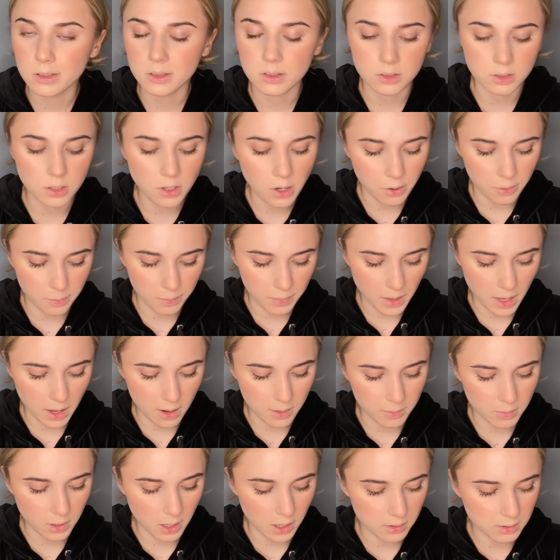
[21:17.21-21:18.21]
So
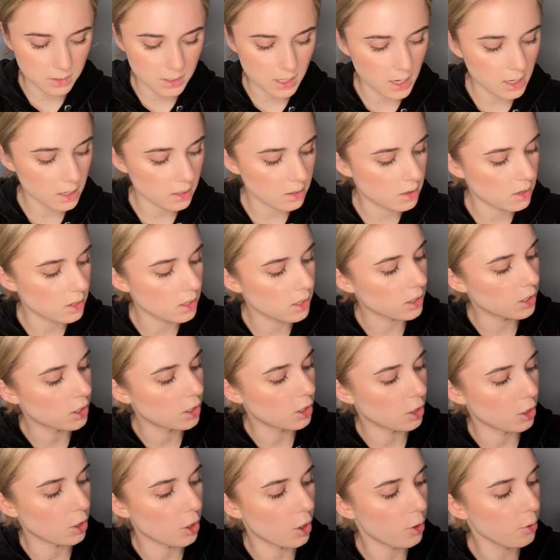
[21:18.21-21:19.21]
um, I'll take the
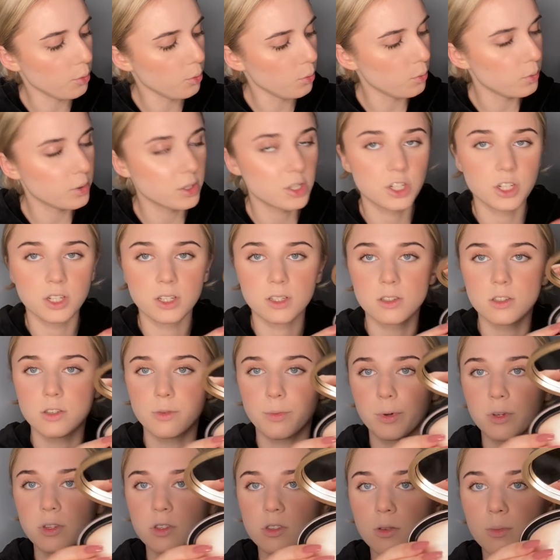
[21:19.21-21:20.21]
Glow, which is
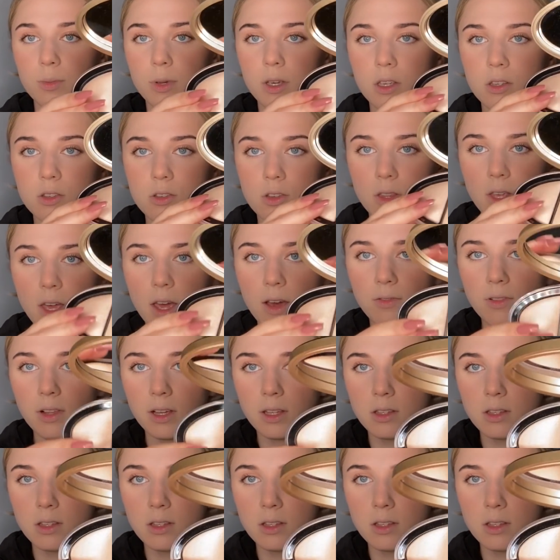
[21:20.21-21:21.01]
supposed to be, so they have like